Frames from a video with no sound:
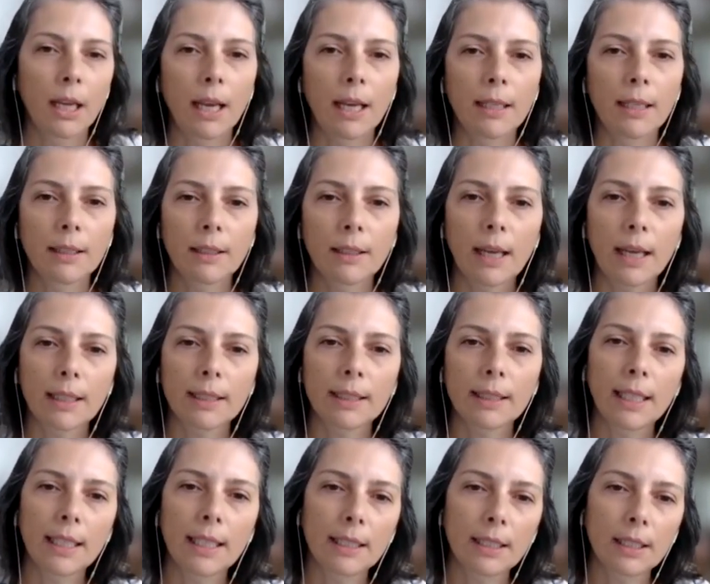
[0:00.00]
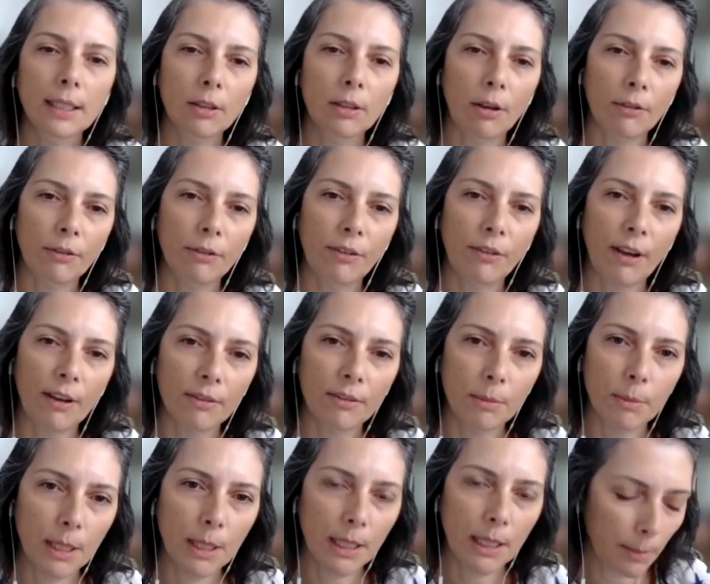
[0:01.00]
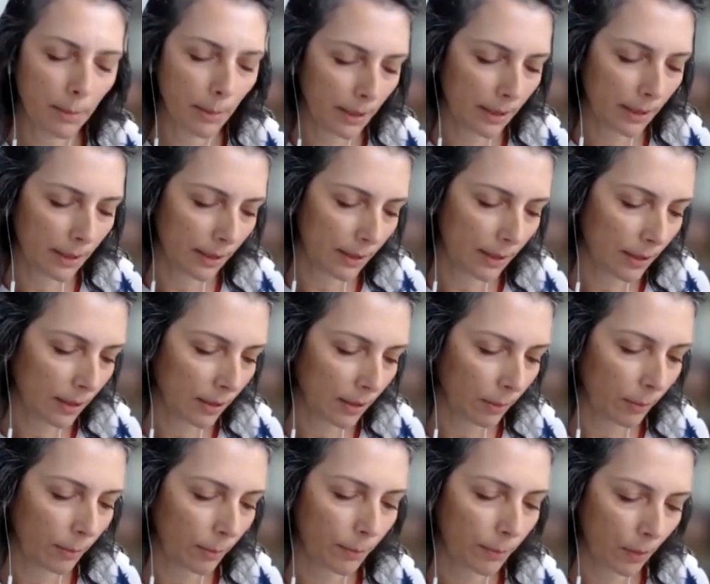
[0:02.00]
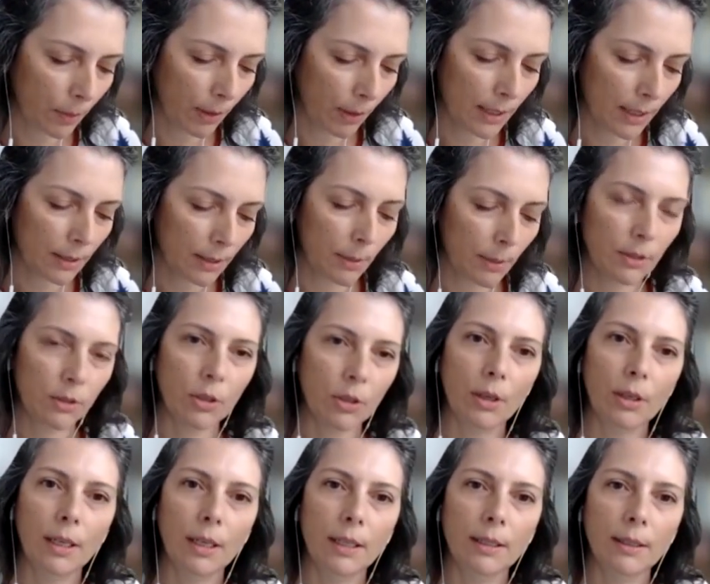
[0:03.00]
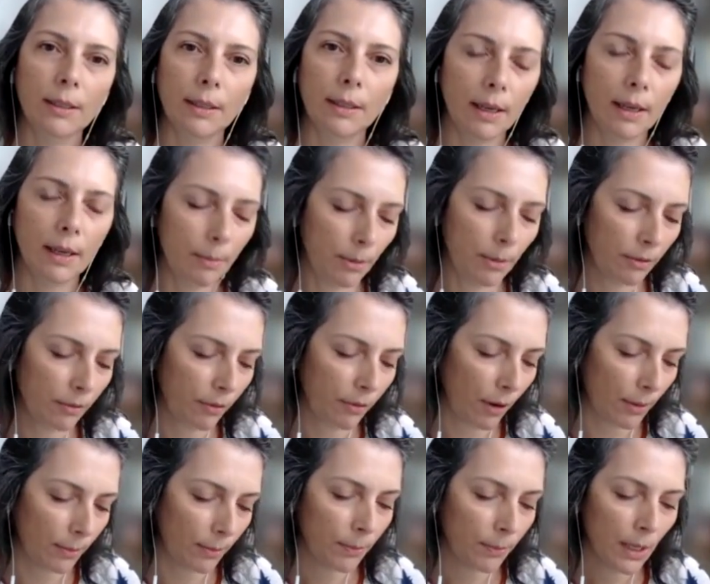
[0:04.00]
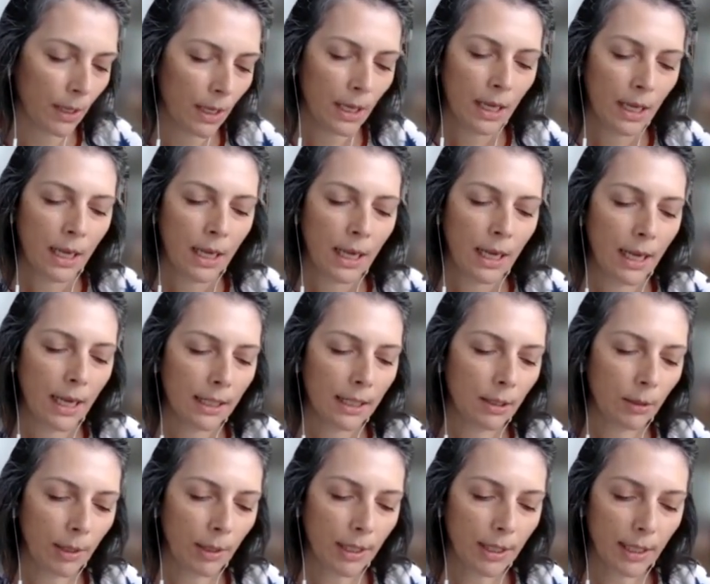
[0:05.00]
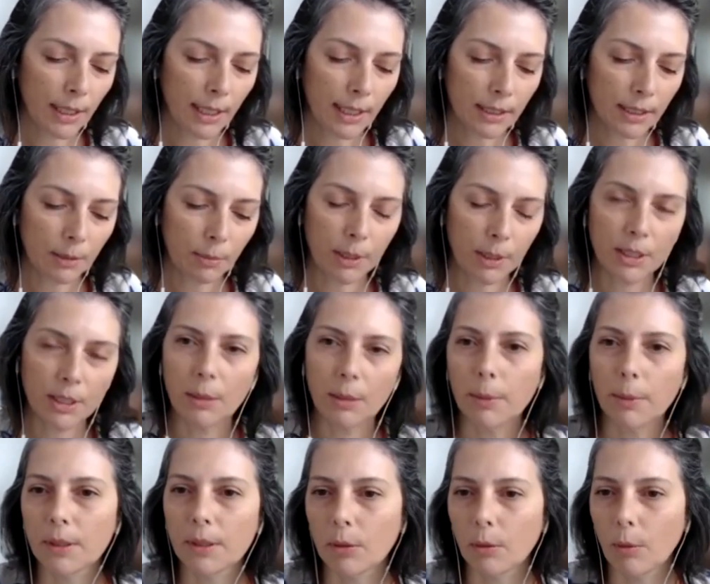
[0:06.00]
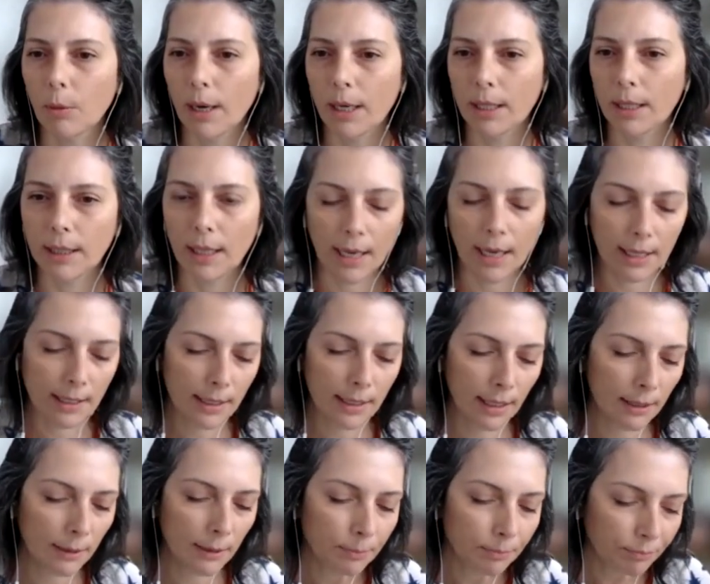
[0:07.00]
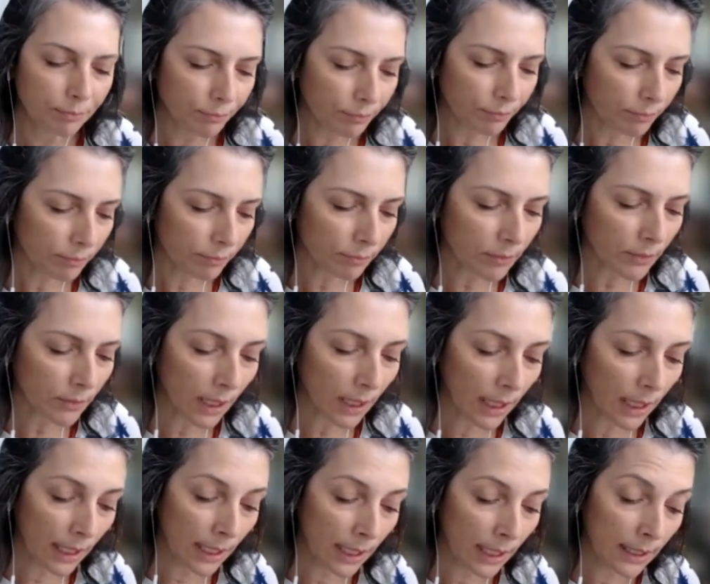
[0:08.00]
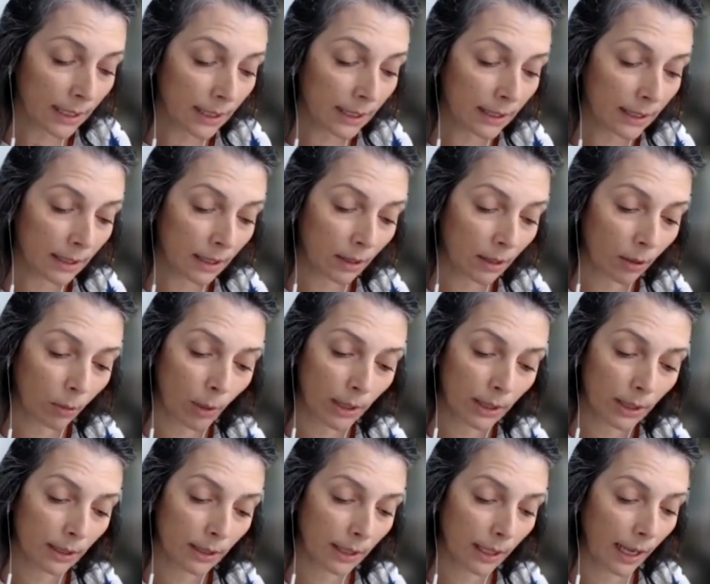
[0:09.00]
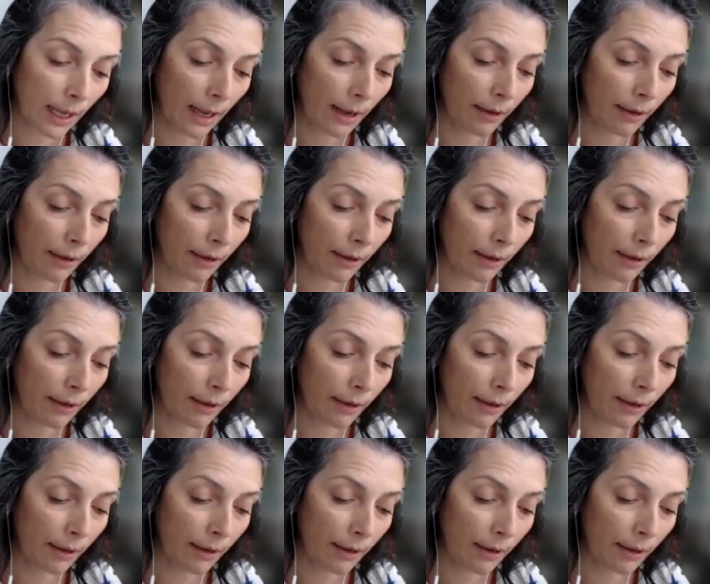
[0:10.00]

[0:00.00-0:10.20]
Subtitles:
and a thickness of 5 millimeters, as mentioned before. 3 specimens were tested, and on